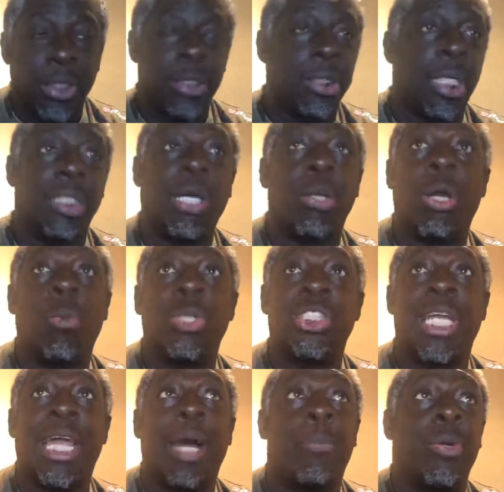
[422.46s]
I don't know what's
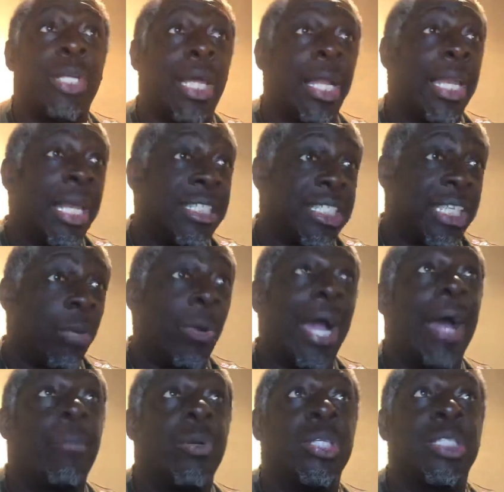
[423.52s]
going to happen there. Let's see what
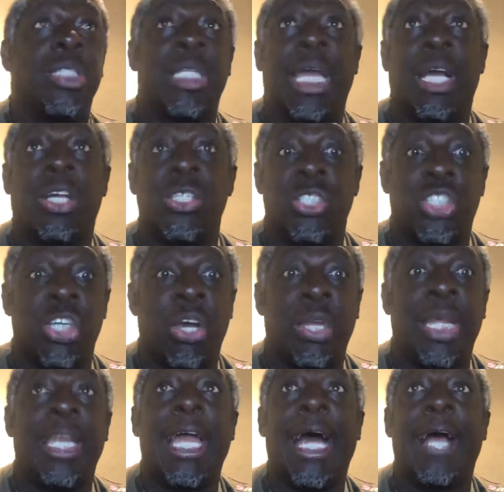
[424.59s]
happens there
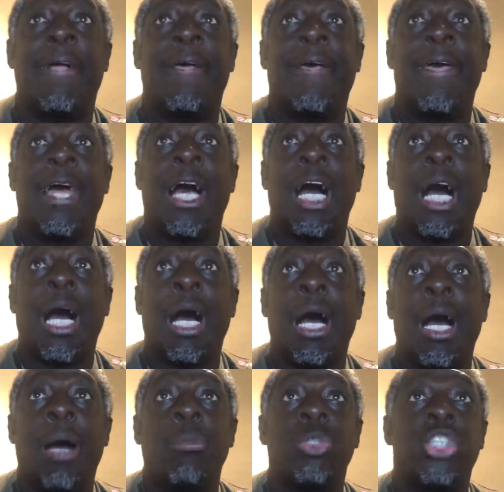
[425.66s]
concerning that.
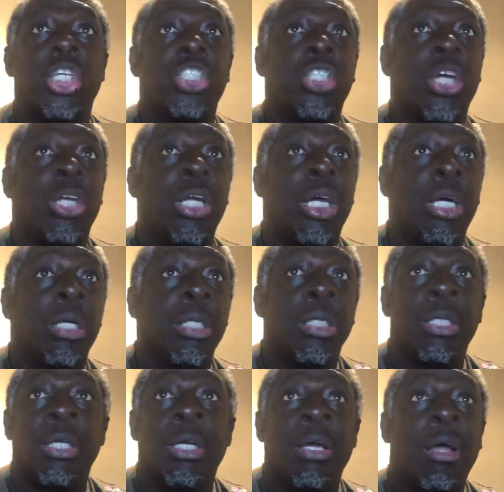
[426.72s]
Just going to
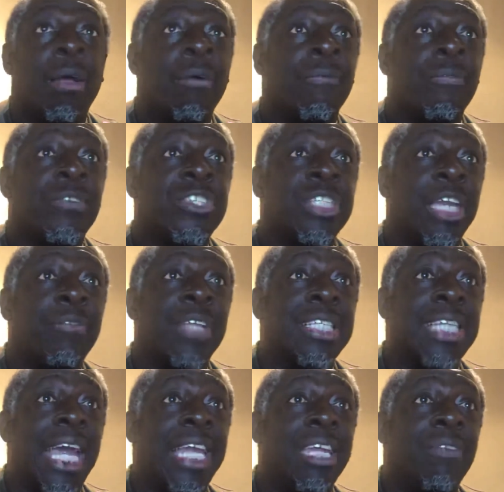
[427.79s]
see if there's
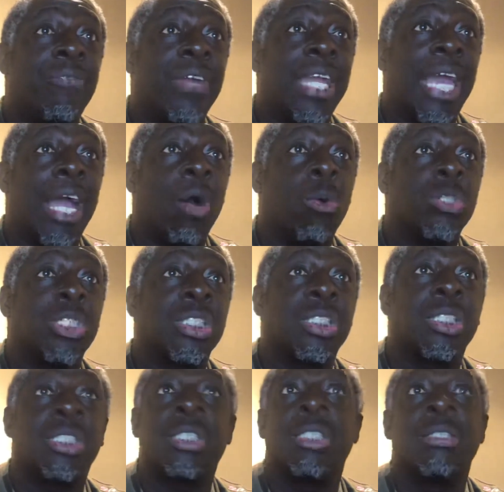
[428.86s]
anything
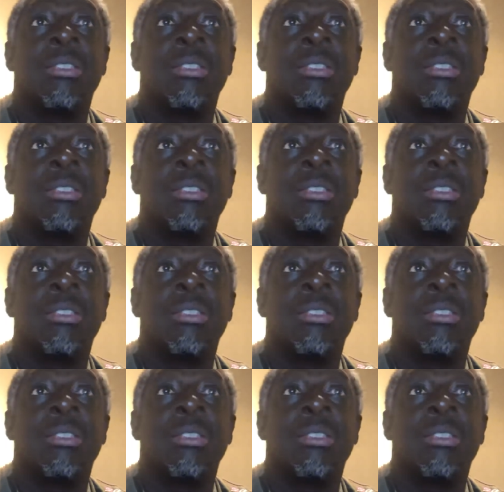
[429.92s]
else.